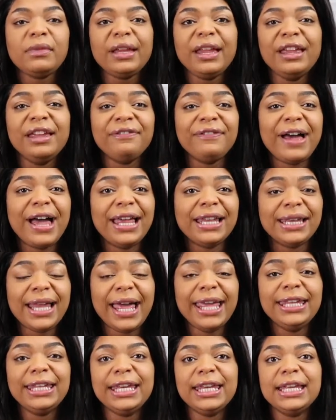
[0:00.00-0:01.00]
if I
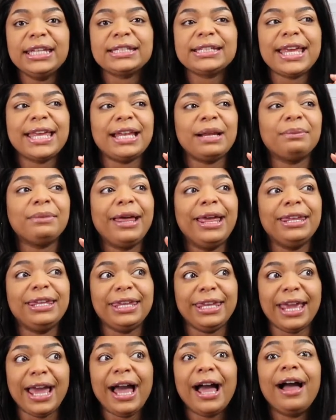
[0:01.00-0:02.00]
like it and I'm like,
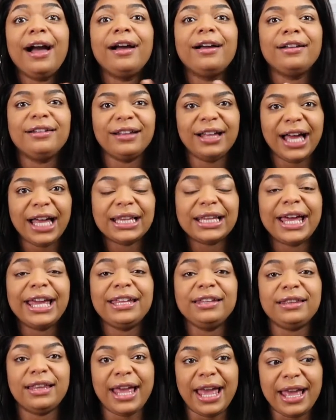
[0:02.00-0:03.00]
yeah, I
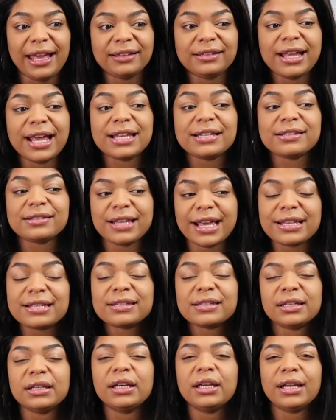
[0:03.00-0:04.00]
like that, that's
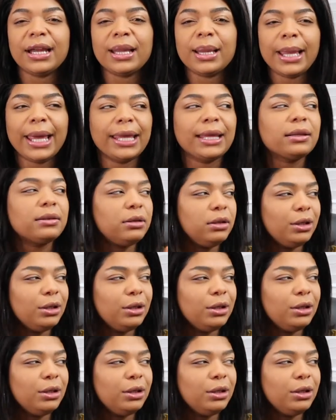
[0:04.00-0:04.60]
good, I like,